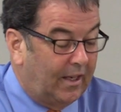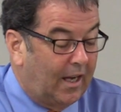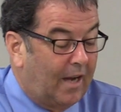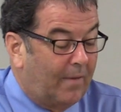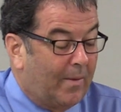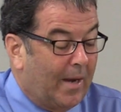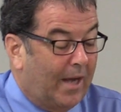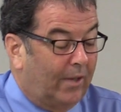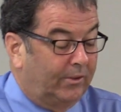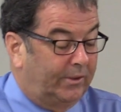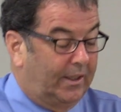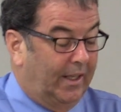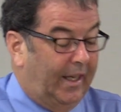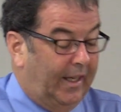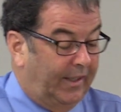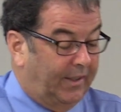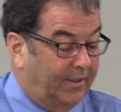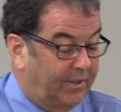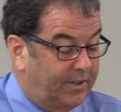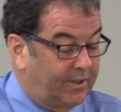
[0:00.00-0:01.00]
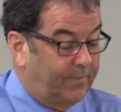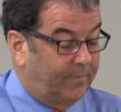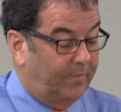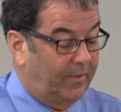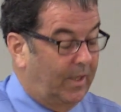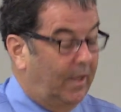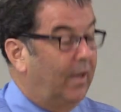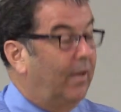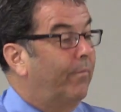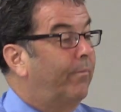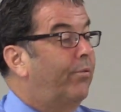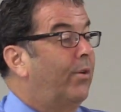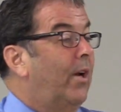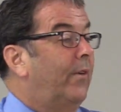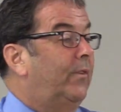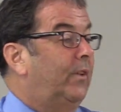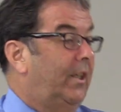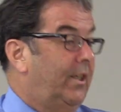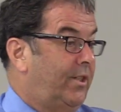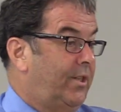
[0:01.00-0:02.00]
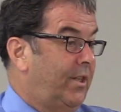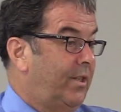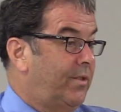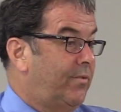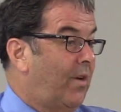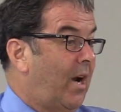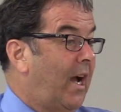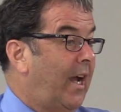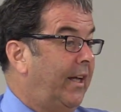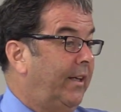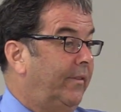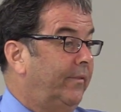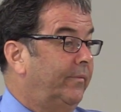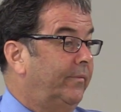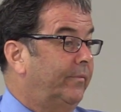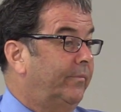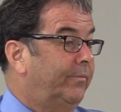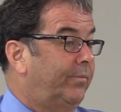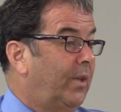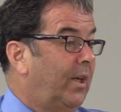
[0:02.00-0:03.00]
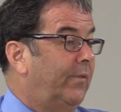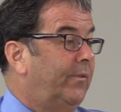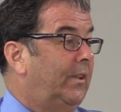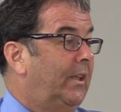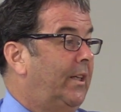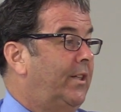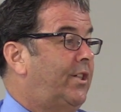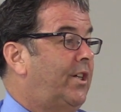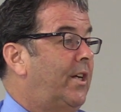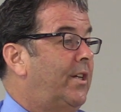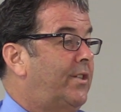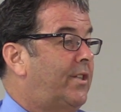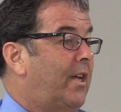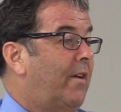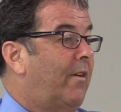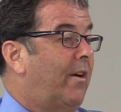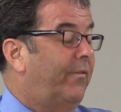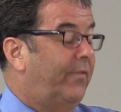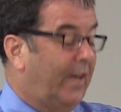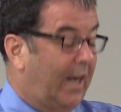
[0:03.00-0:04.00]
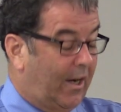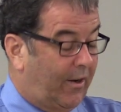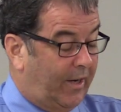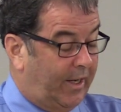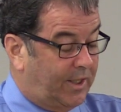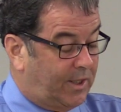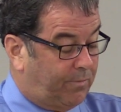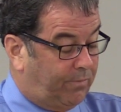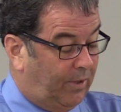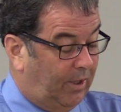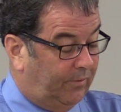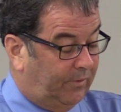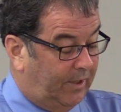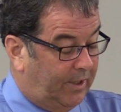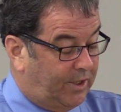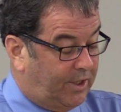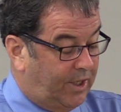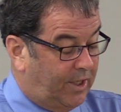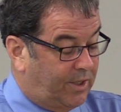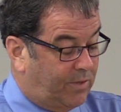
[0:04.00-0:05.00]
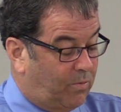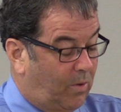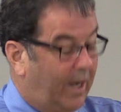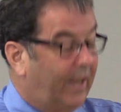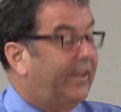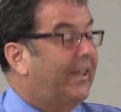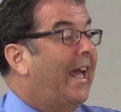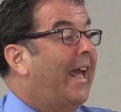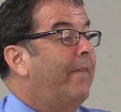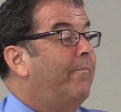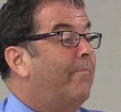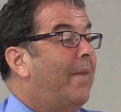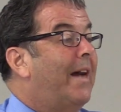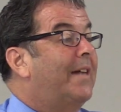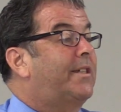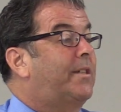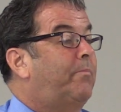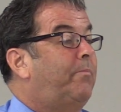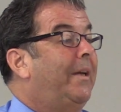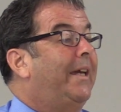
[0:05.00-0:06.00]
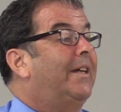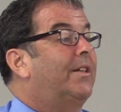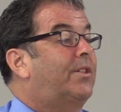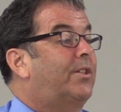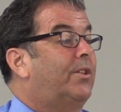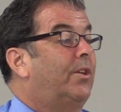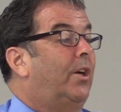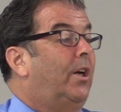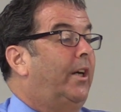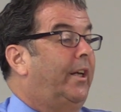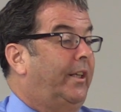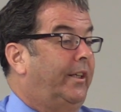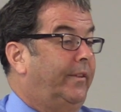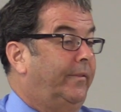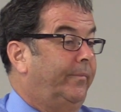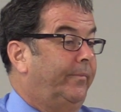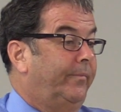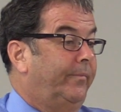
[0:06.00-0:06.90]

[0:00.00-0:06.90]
about things. Privileges, right? Privileges, there are various privileges where they must be asserted.